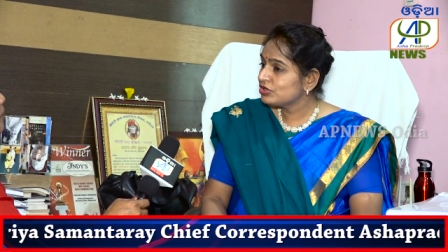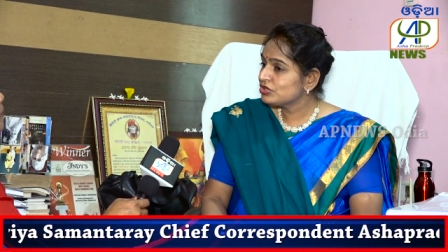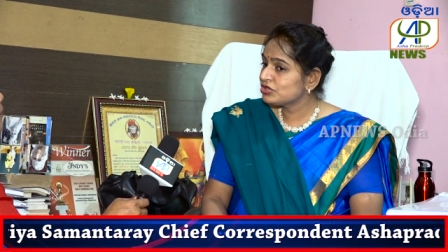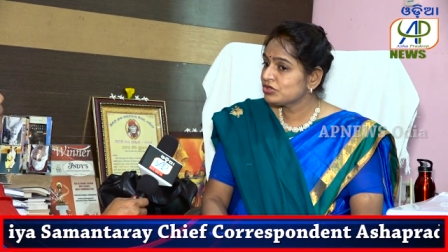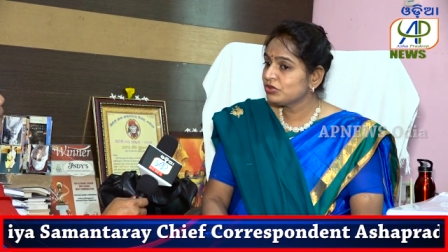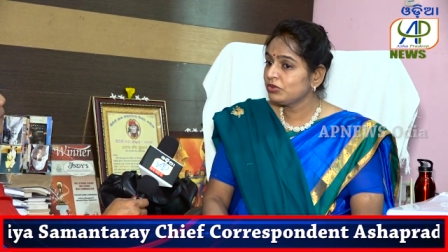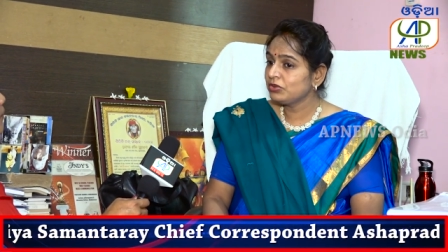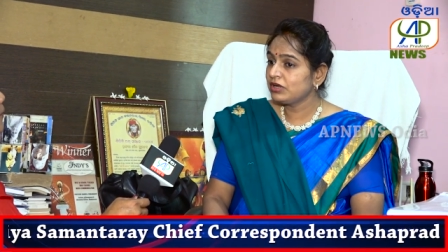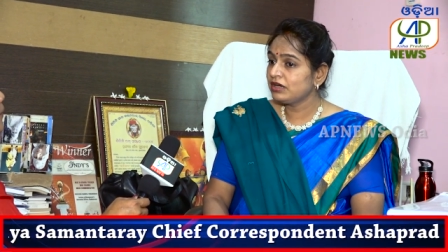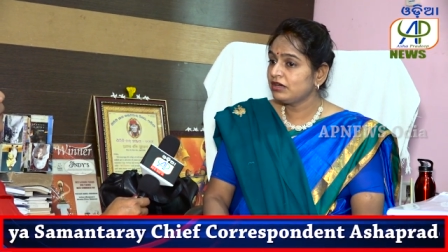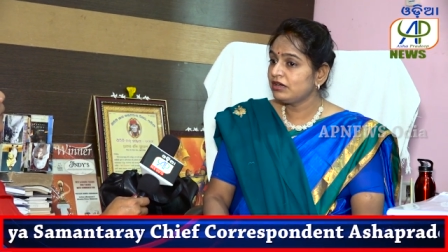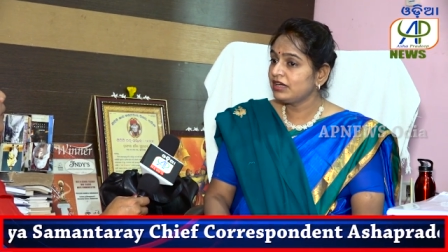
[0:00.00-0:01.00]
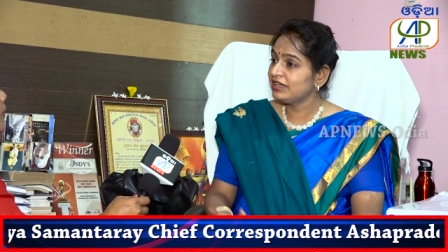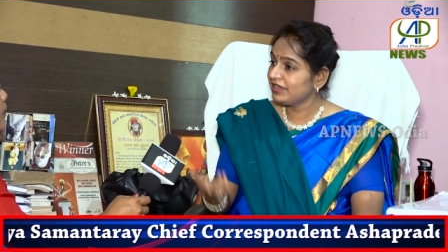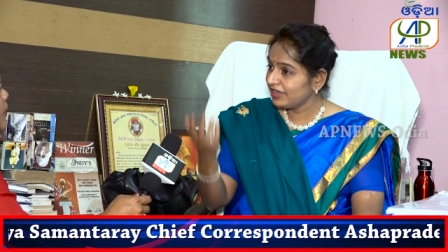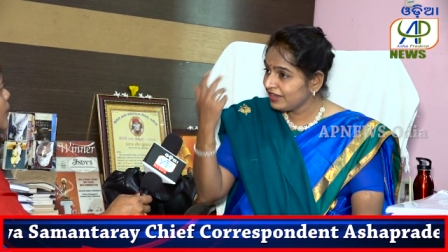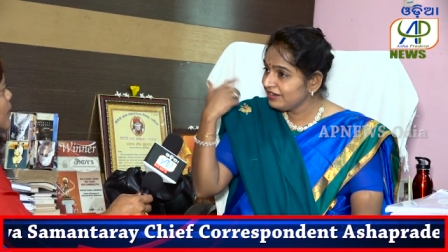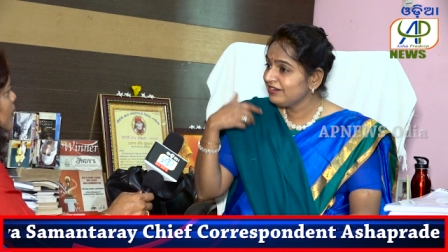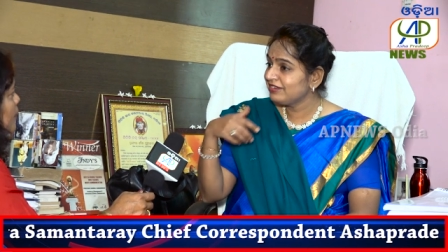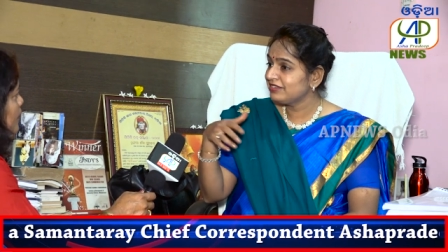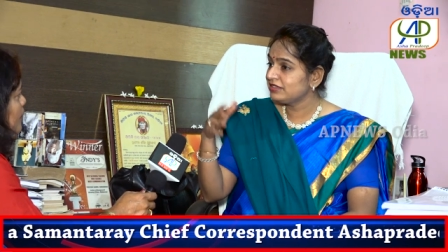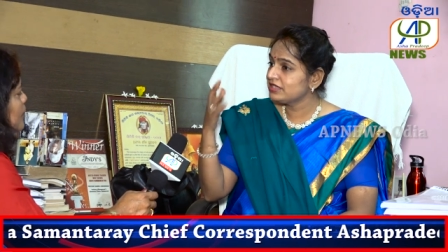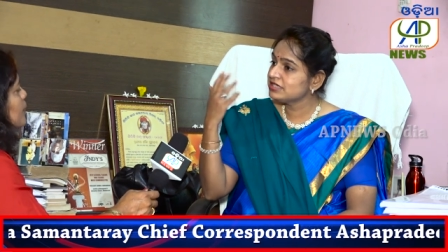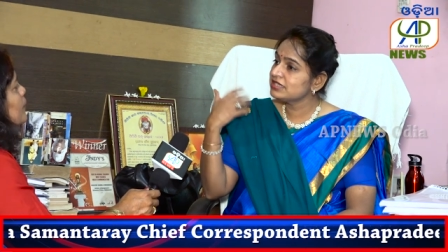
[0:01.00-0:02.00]
So
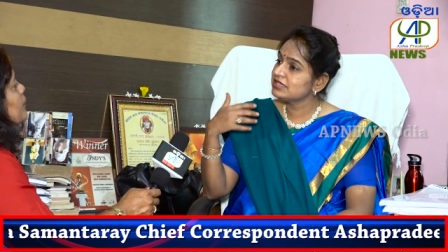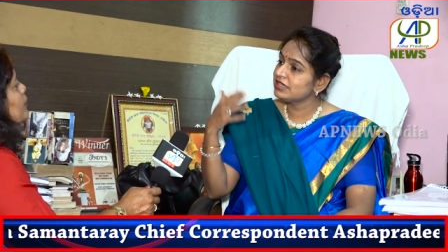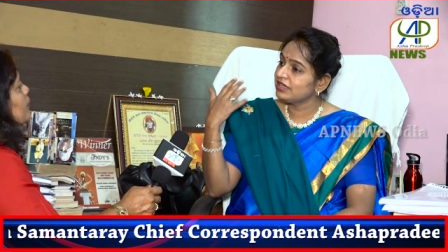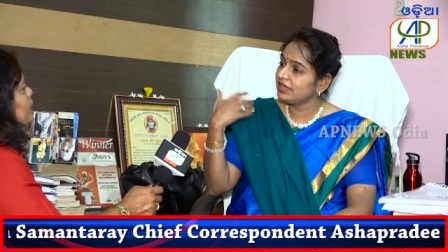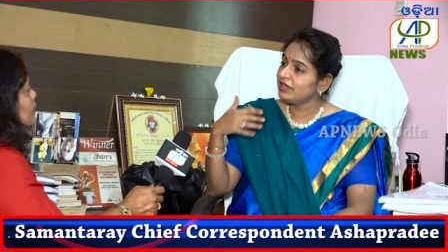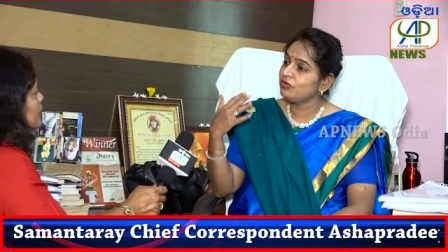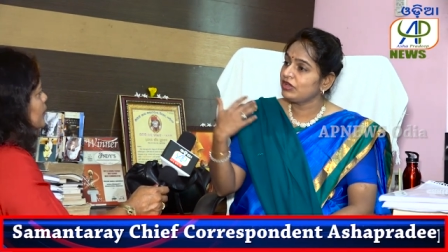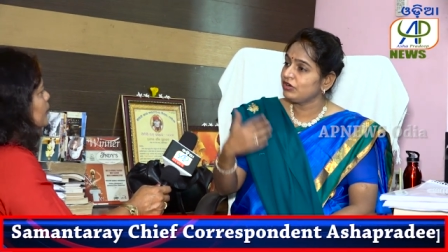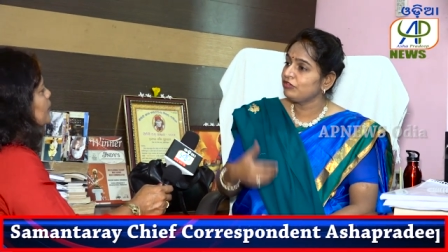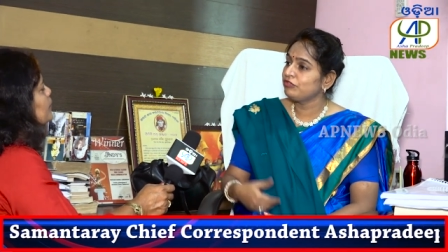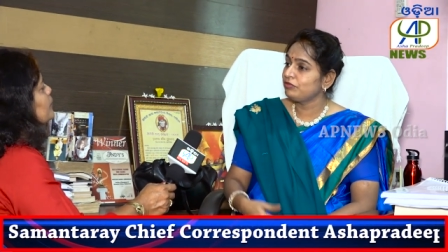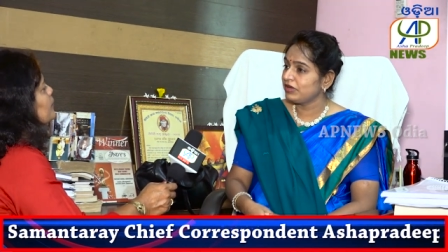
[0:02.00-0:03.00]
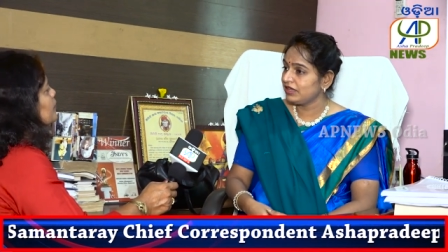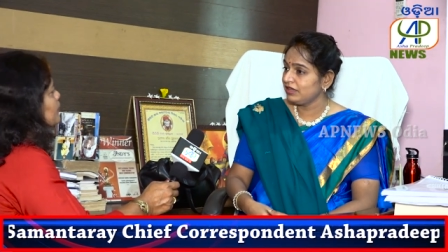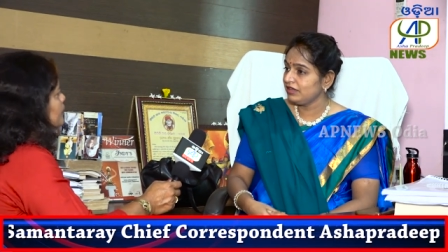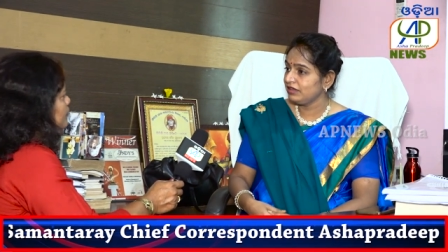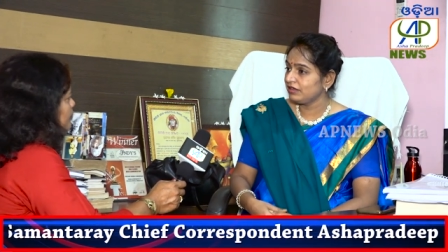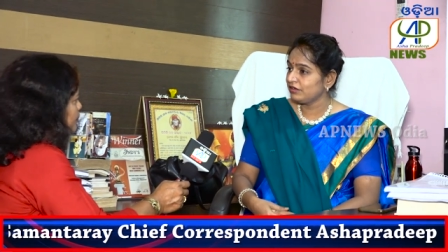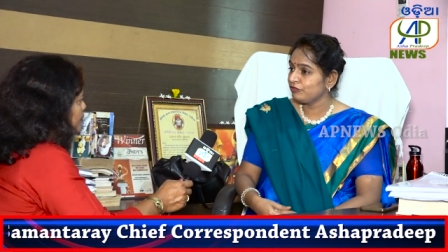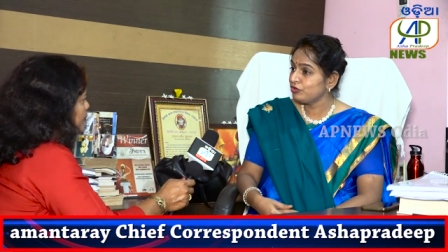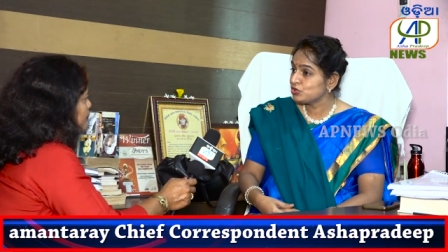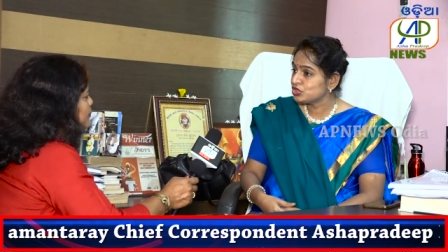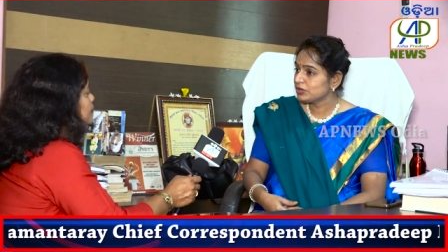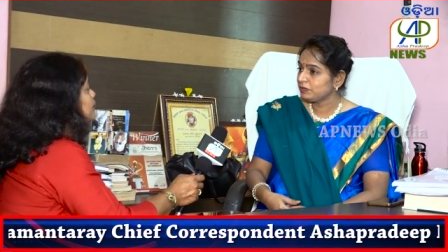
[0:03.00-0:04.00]
again, this is again one of my
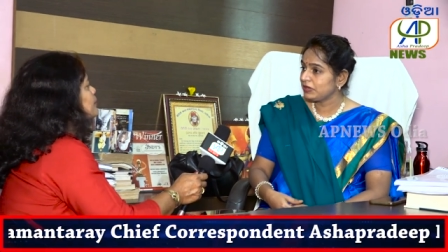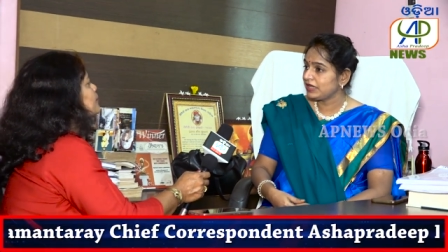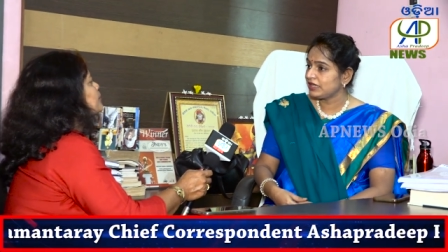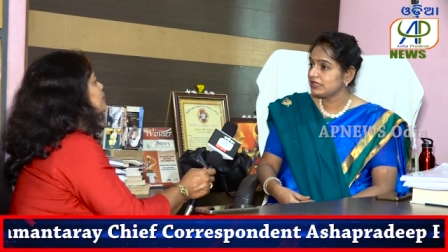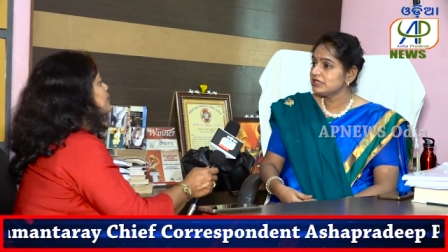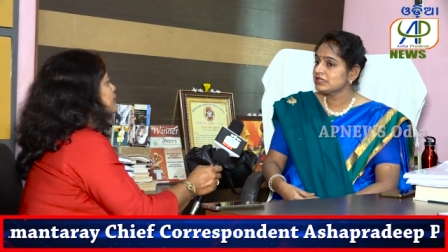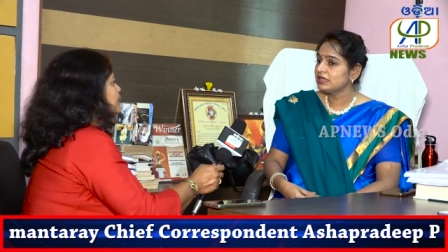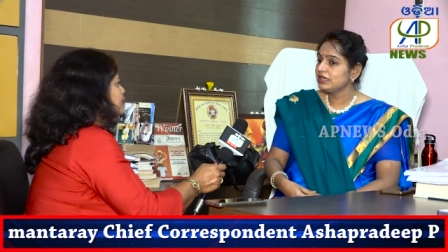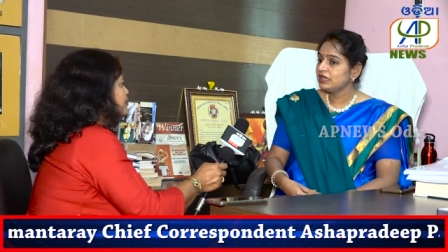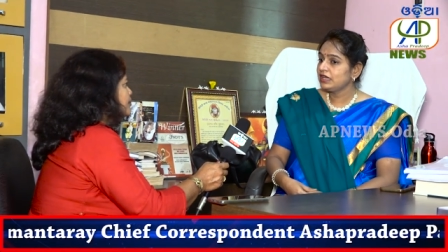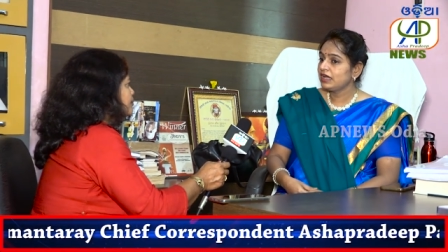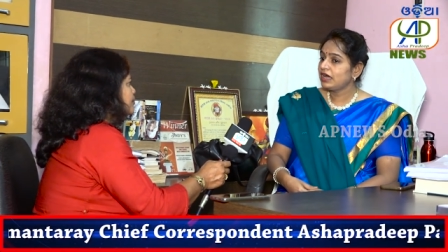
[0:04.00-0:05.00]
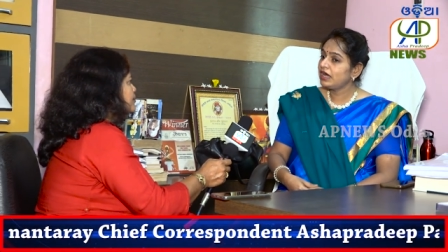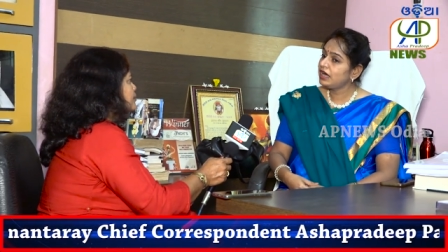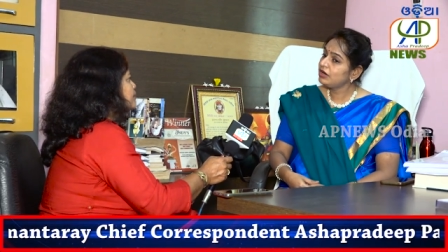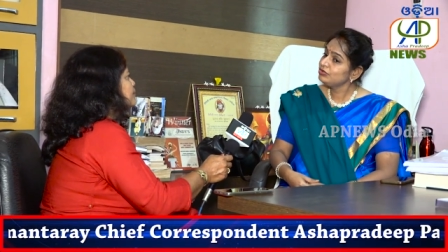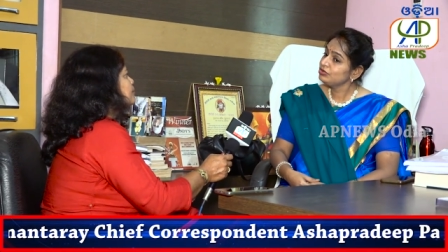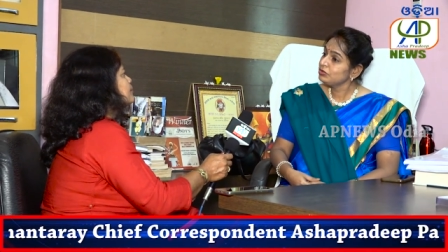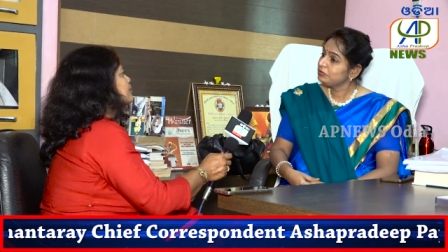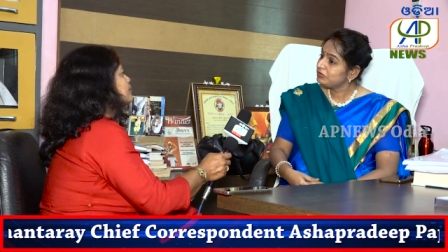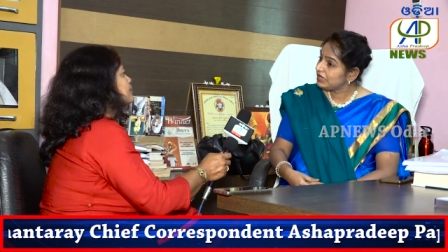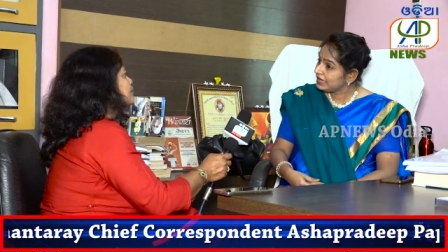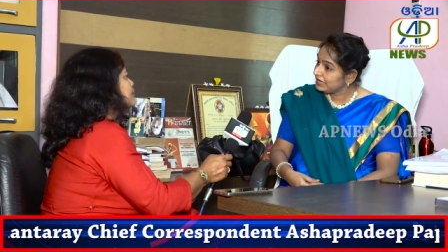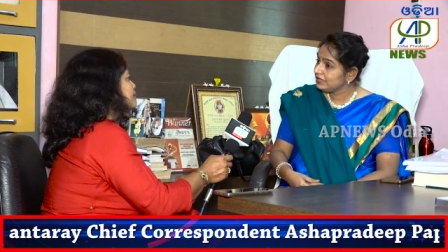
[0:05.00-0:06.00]
future plans, how to
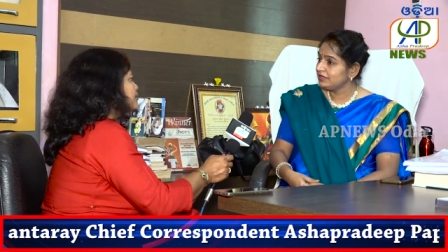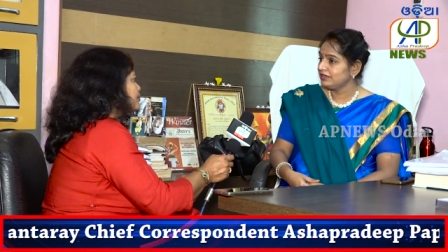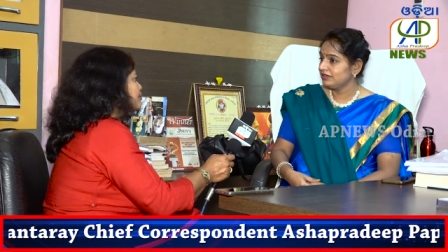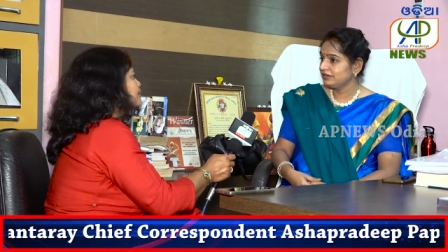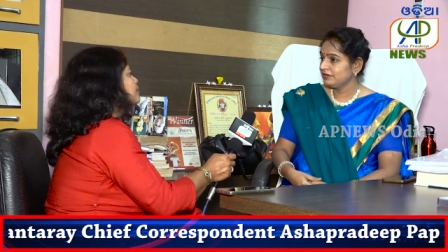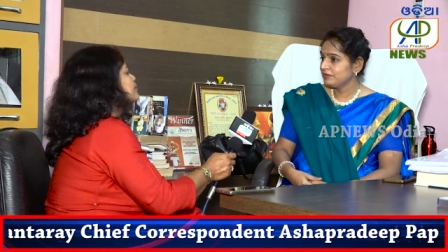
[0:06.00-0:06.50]
blend